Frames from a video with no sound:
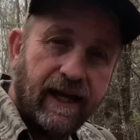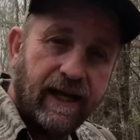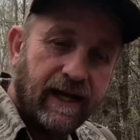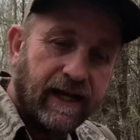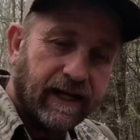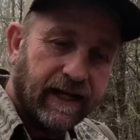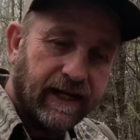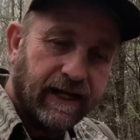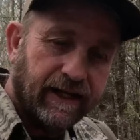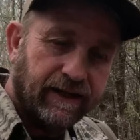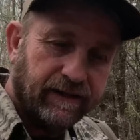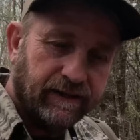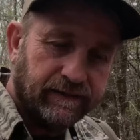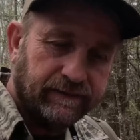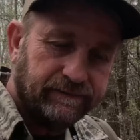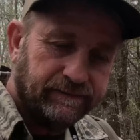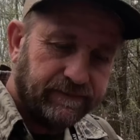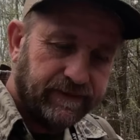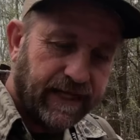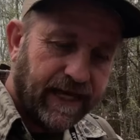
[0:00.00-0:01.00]
I got a
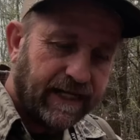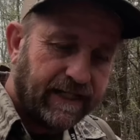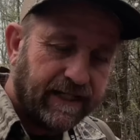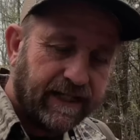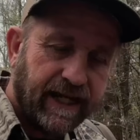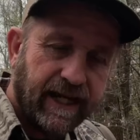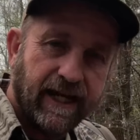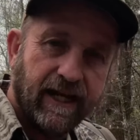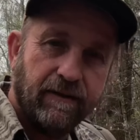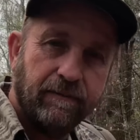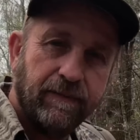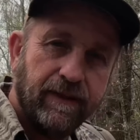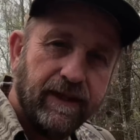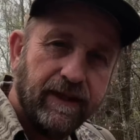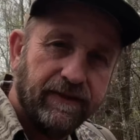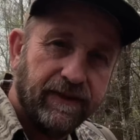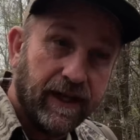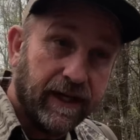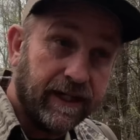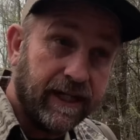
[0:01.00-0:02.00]
Tacticam
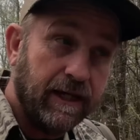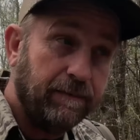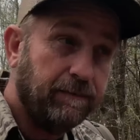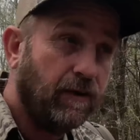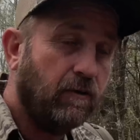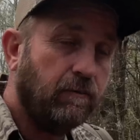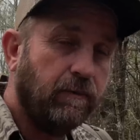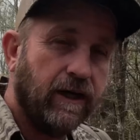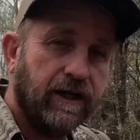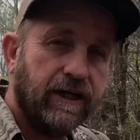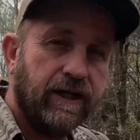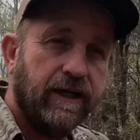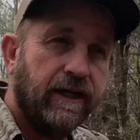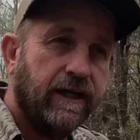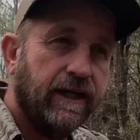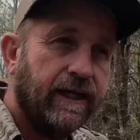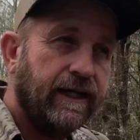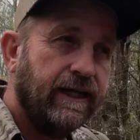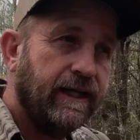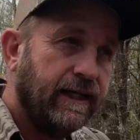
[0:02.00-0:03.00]
that I keep on my
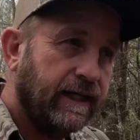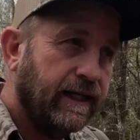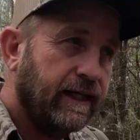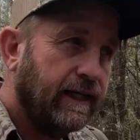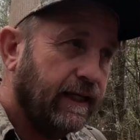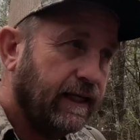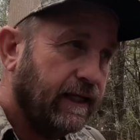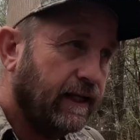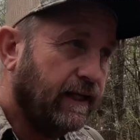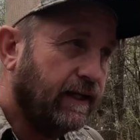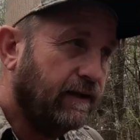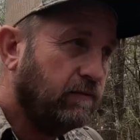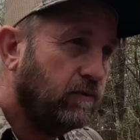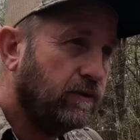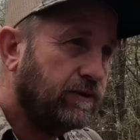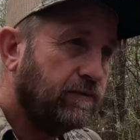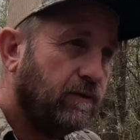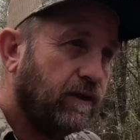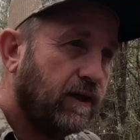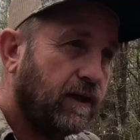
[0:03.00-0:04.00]
gun, and every
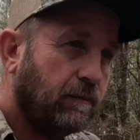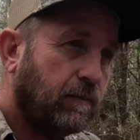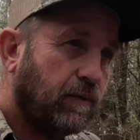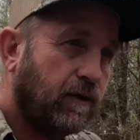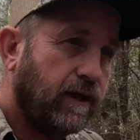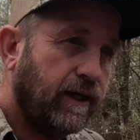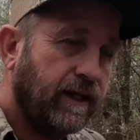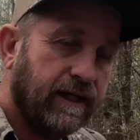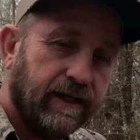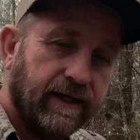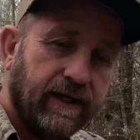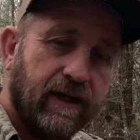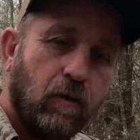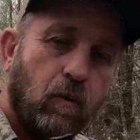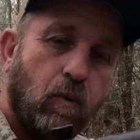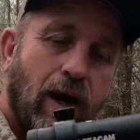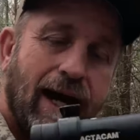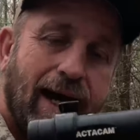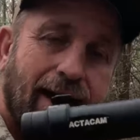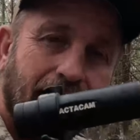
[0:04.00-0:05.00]
once in a while I got a
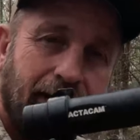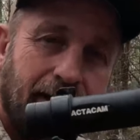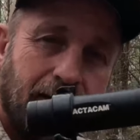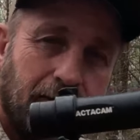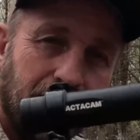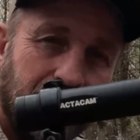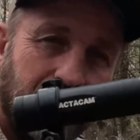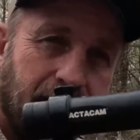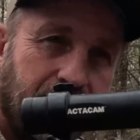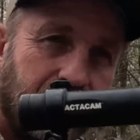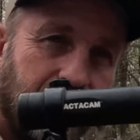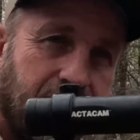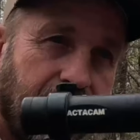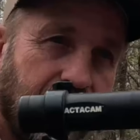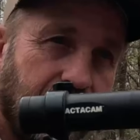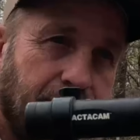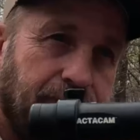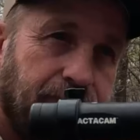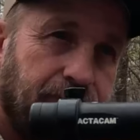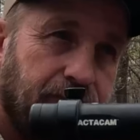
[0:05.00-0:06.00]
wide angle
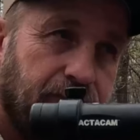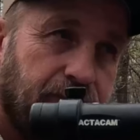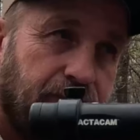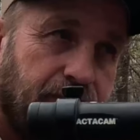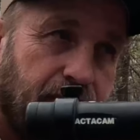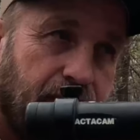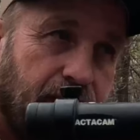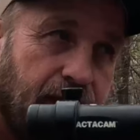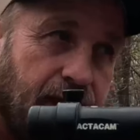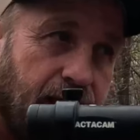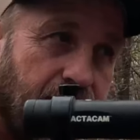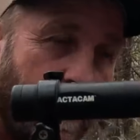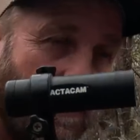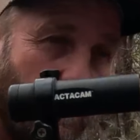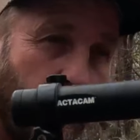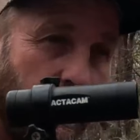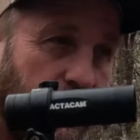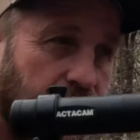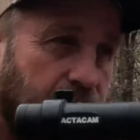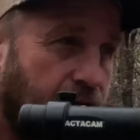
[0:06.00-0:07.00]
Tacticam. I
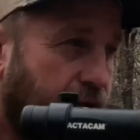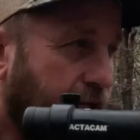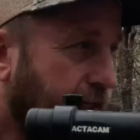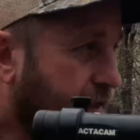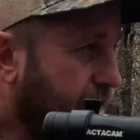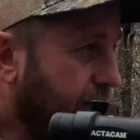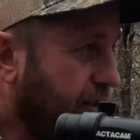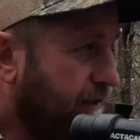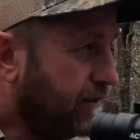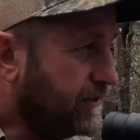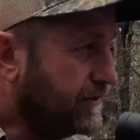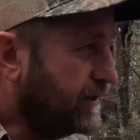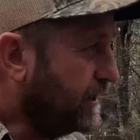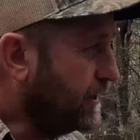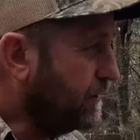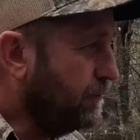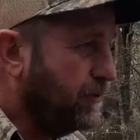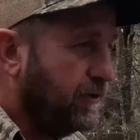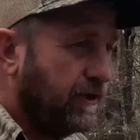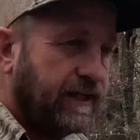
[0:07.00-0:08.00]
really like it because I
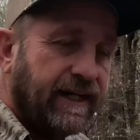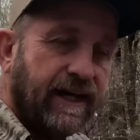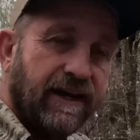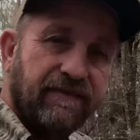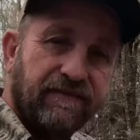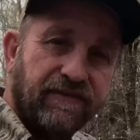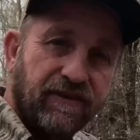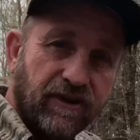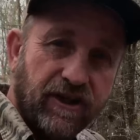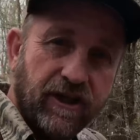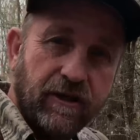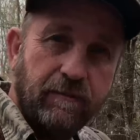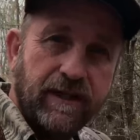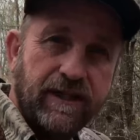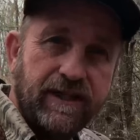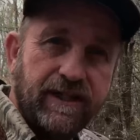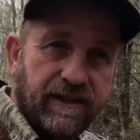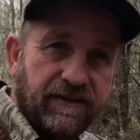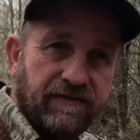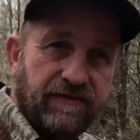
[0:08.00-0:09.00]
can put it out in front of
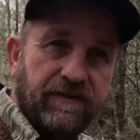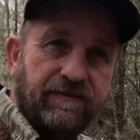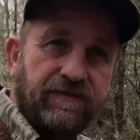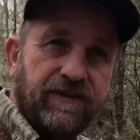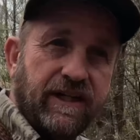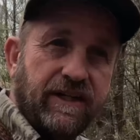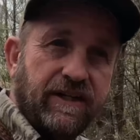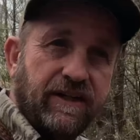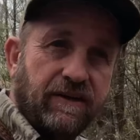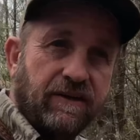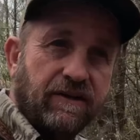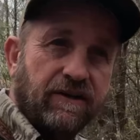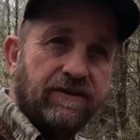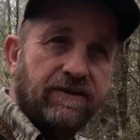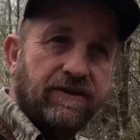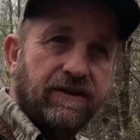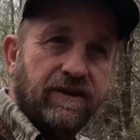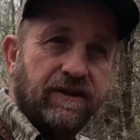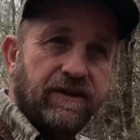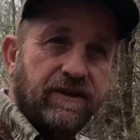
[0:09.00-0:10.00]
me 10 to 15 yards.